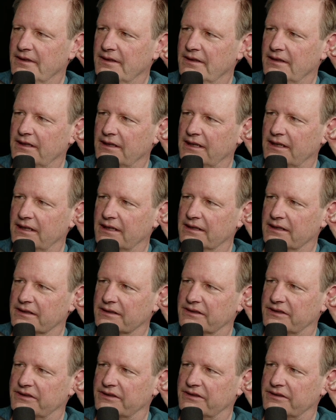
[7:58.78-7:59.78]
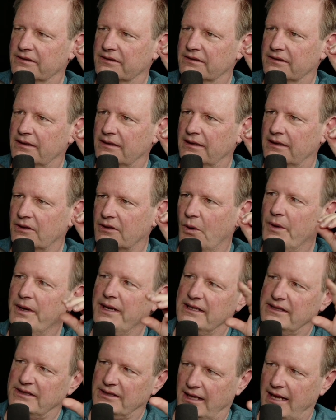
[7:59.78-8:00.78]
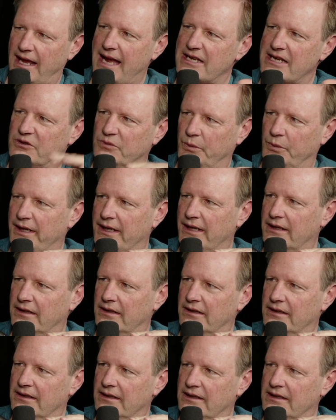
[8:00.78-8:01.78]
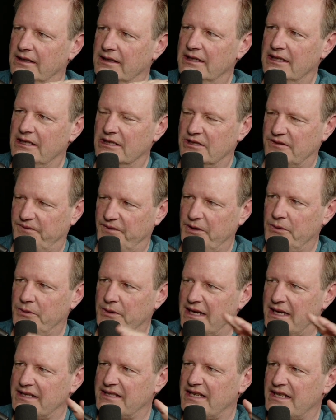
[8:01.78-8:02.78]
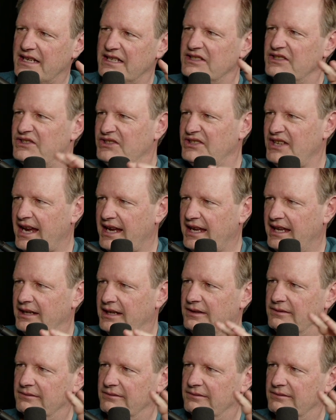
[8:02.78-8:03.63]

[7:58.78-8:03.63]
is going into last week is viewed as a second